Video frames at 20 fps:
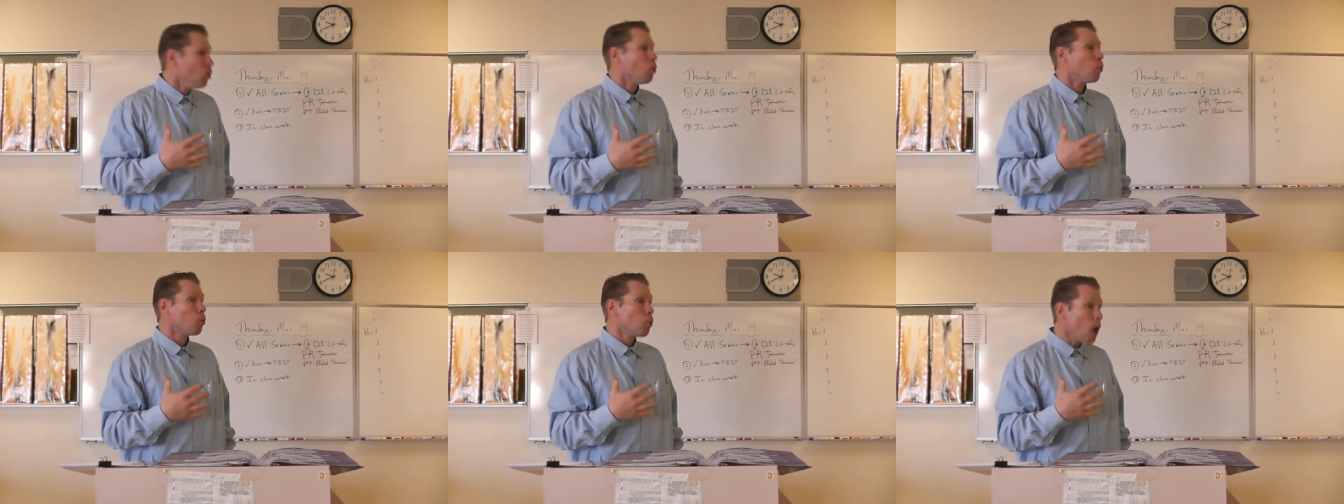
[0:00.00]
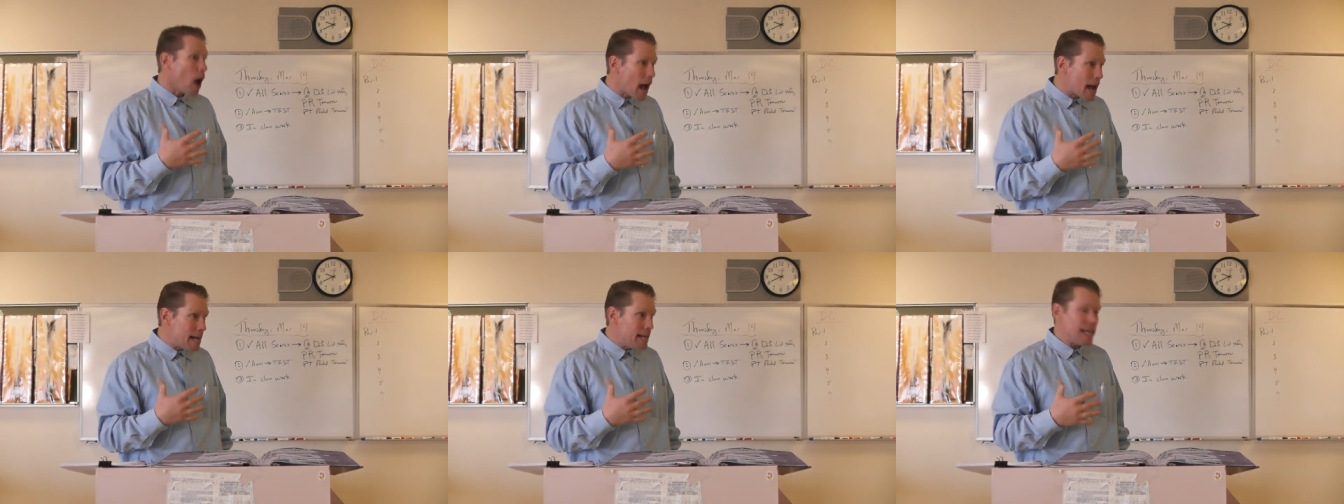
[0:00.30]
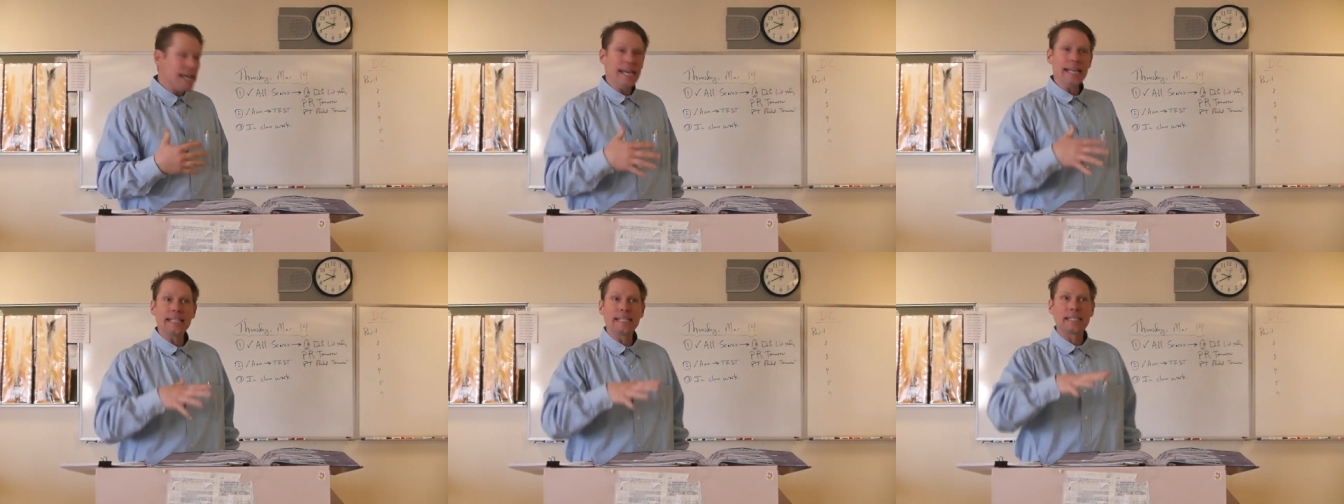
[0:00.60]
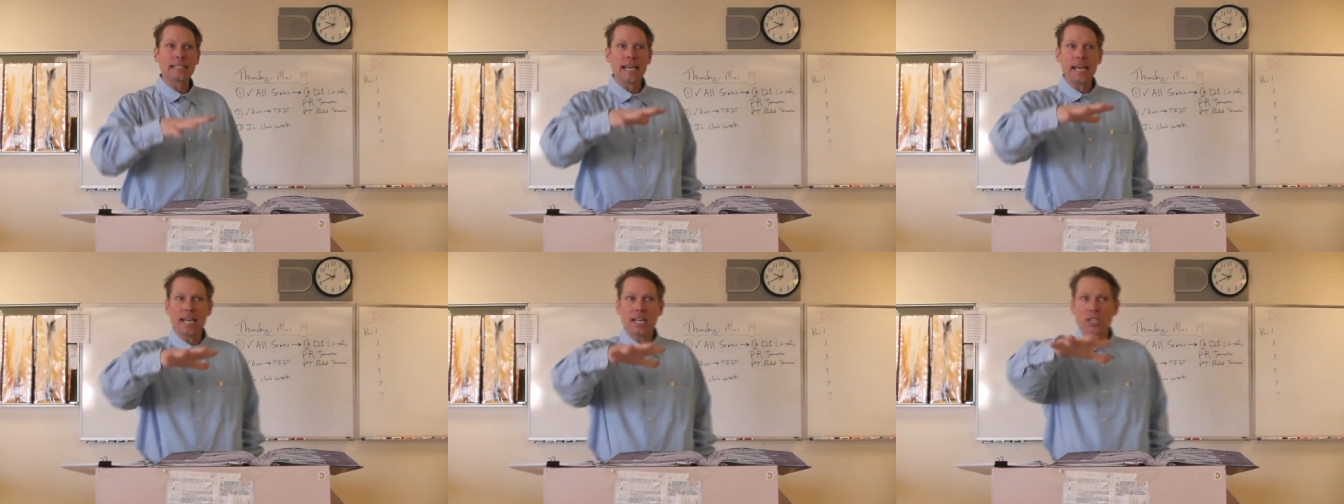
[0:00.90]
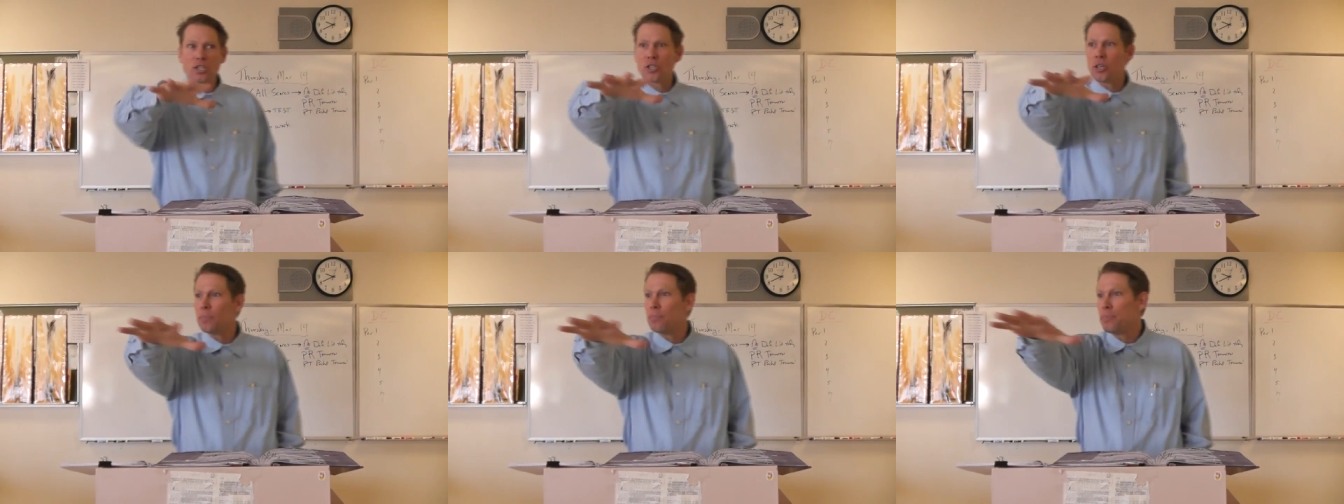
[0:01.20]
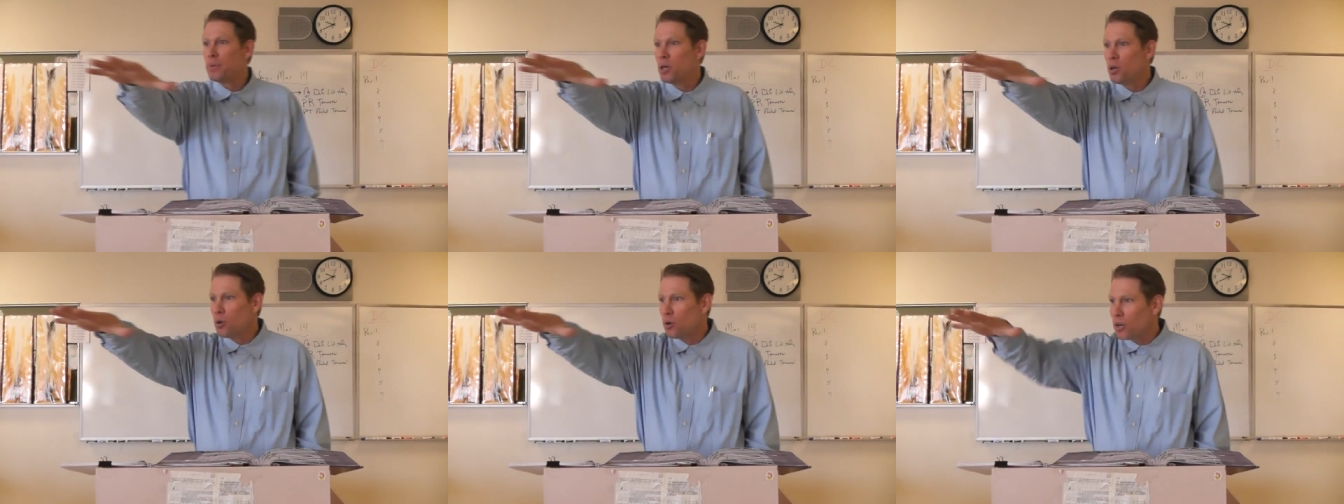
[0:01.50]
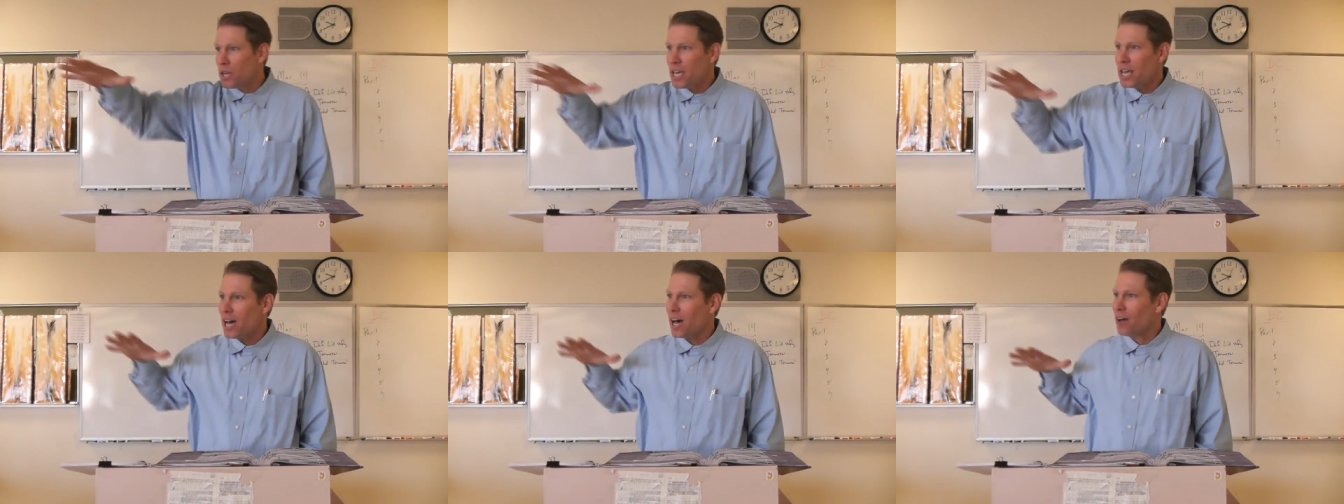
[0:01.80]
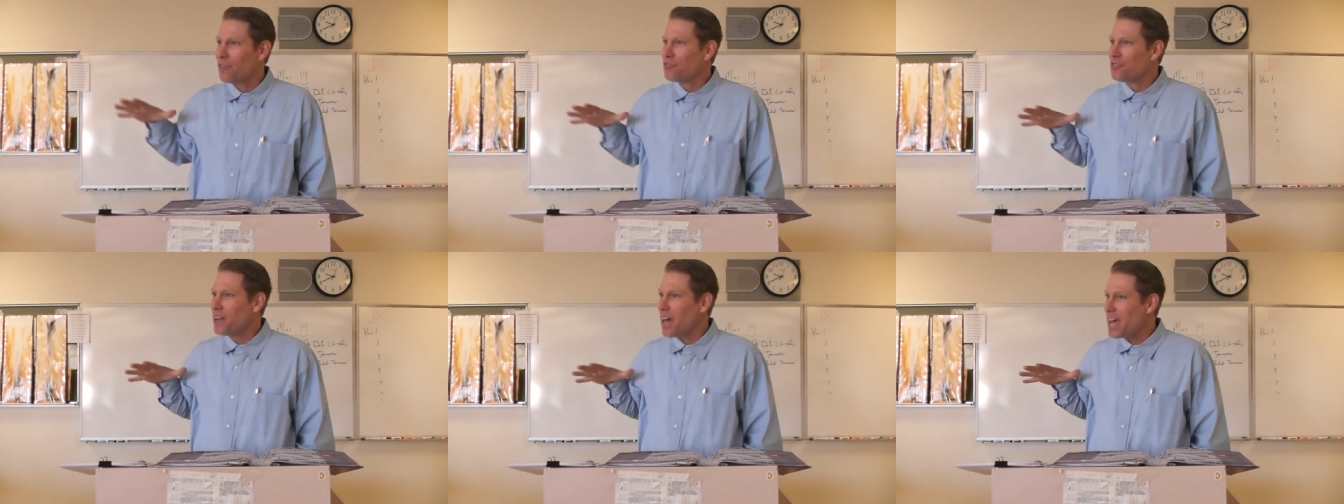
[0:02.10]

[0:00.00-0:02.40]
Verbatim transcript: Right. He sees the beauty of